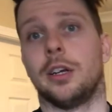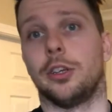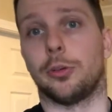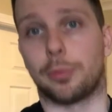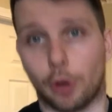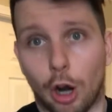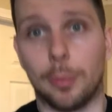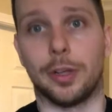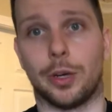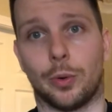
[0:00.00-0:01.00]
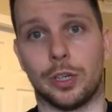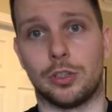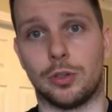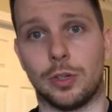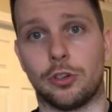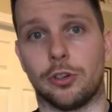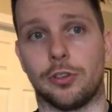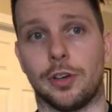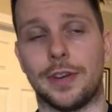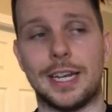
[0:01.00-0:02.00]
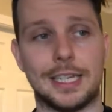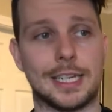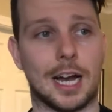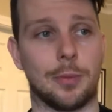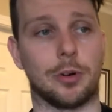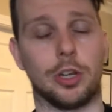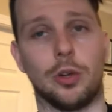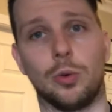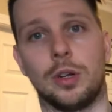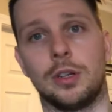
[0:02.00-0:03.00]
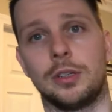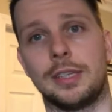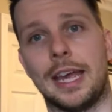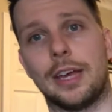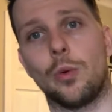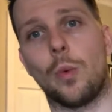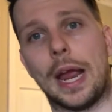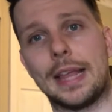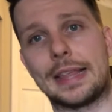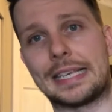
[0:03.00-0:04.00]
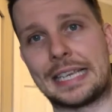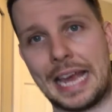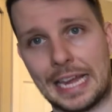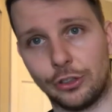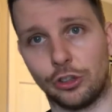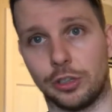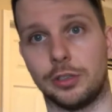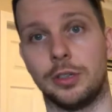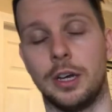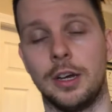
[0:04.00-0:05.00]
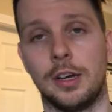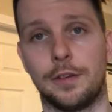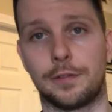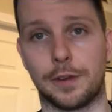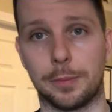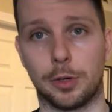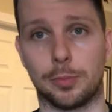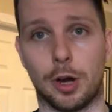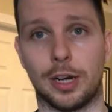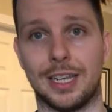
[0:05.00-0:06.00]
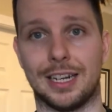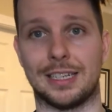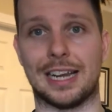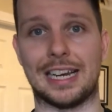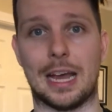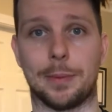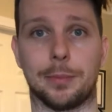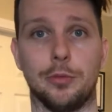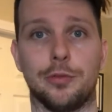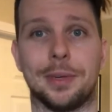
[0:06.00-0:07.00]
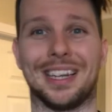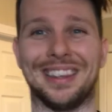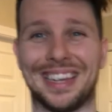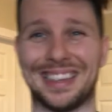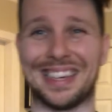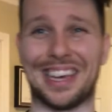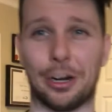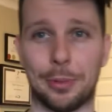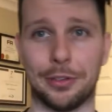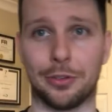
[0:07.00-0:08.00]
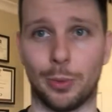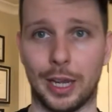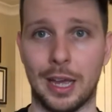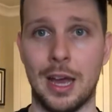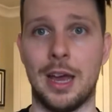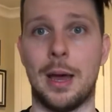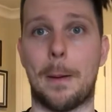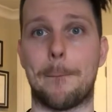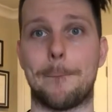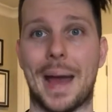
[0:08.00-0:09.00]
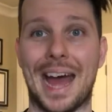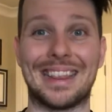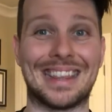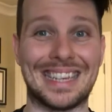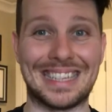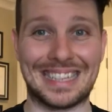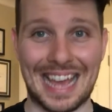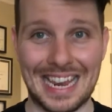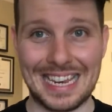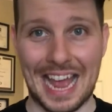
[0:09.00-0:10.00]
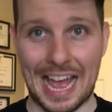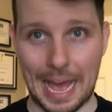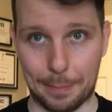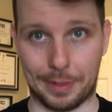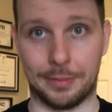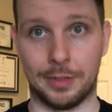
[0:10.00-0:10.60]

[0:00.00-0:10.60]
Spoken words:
You're probably going to injure yourself. Any time where you take away the tension from your body in a dynamic movement like the kettlebell swing, bad things tend to happen.